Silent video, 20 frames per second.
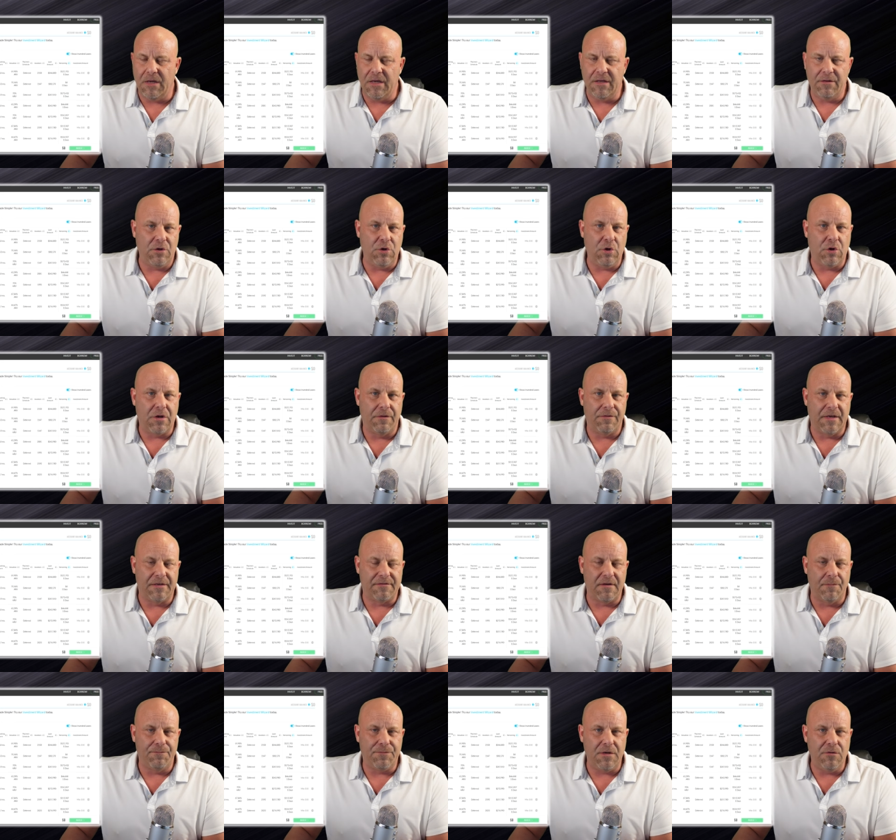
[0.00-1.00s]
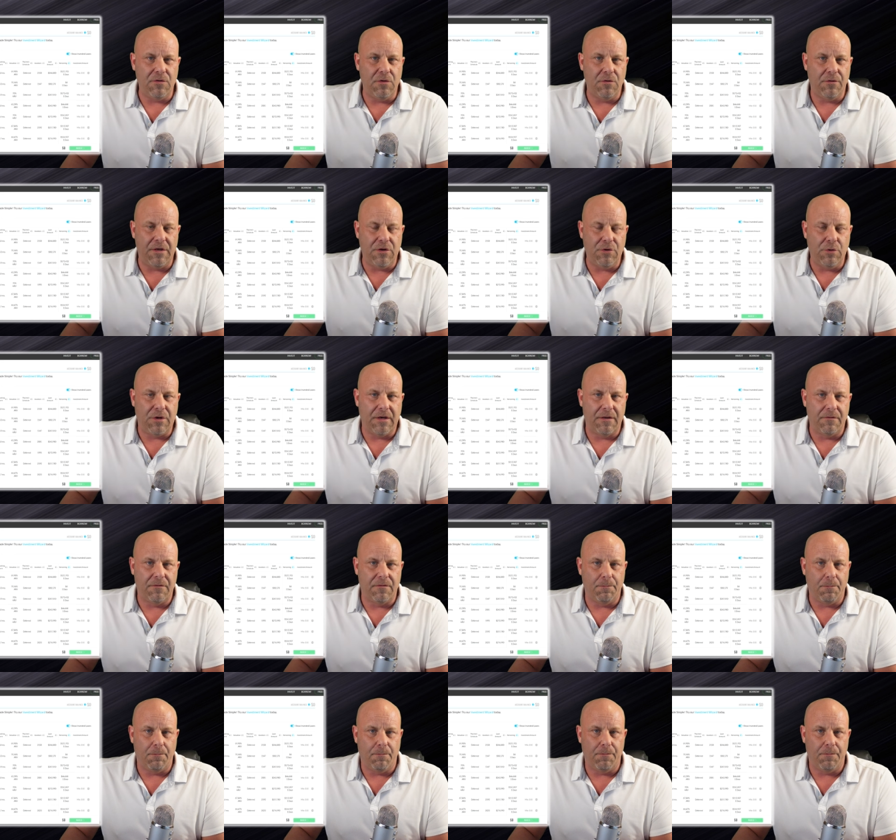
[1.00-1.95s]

it, you can, that's something new that you can